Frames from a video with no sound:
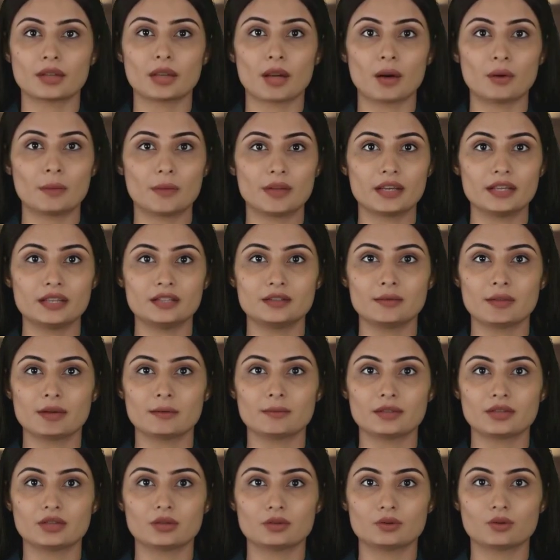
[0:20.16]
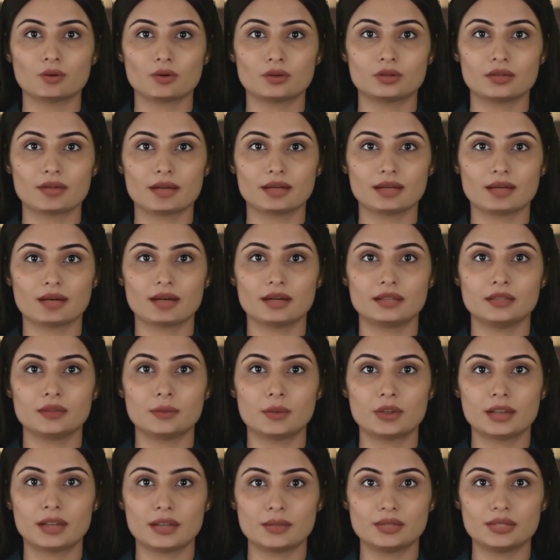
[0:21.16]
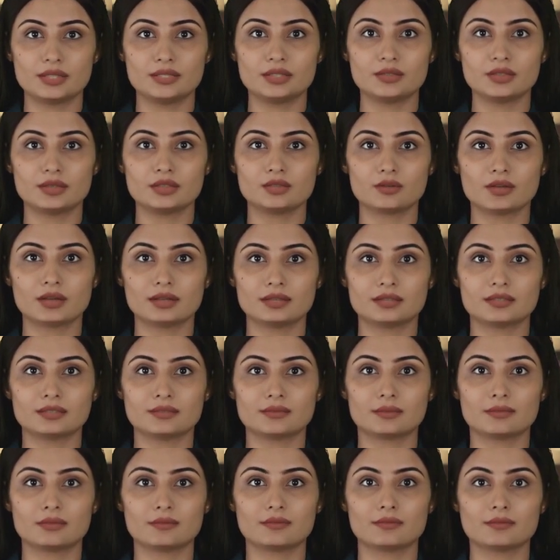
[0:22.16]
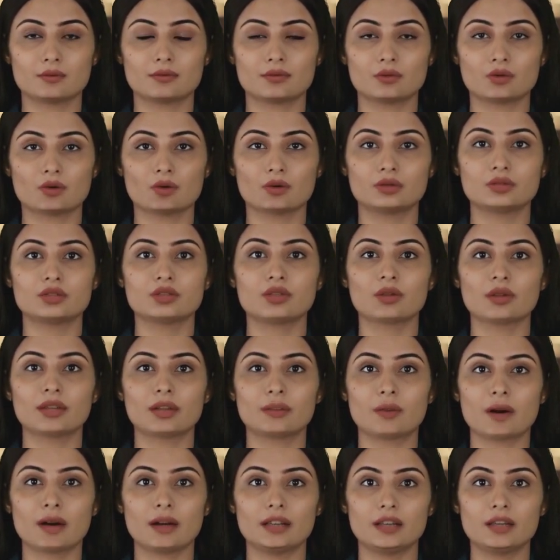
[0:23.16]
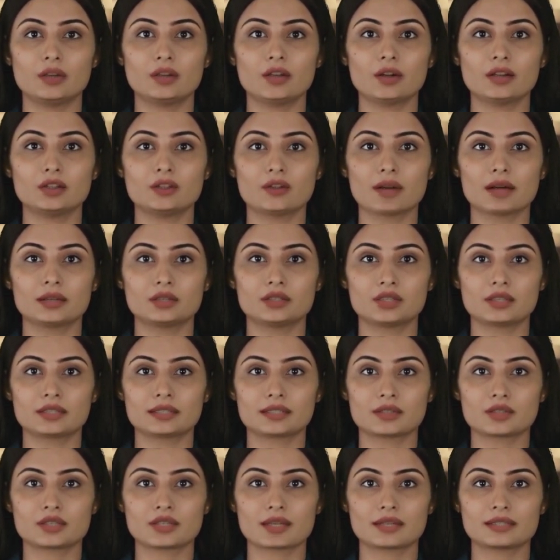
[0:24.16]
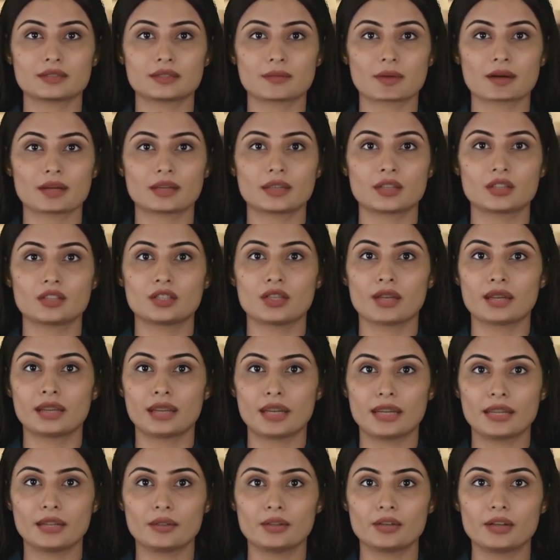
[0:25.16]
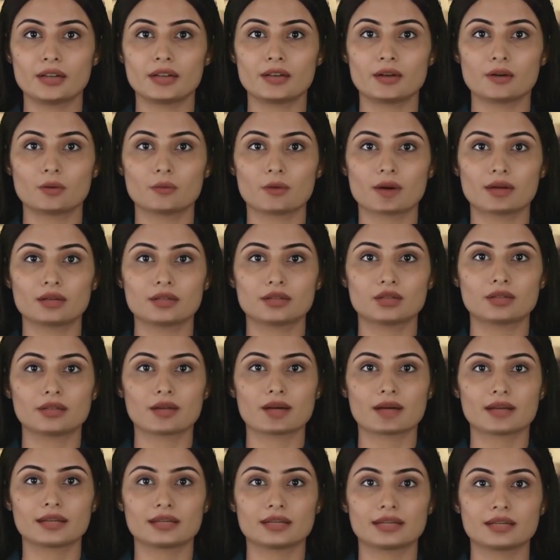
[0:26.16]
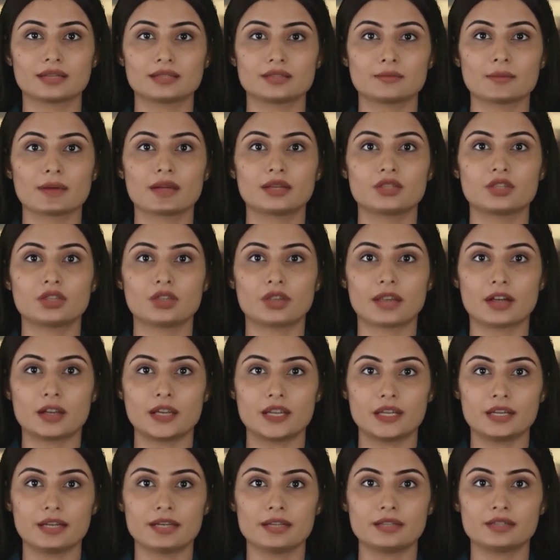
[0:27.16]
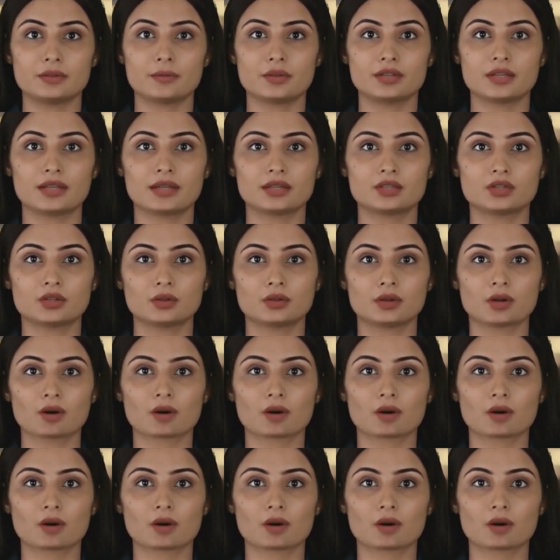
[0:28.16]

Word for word: a company's revenue growth aligns with industry trends. Growth during market contraction suggests market share gain, while decline in expansion indicates potential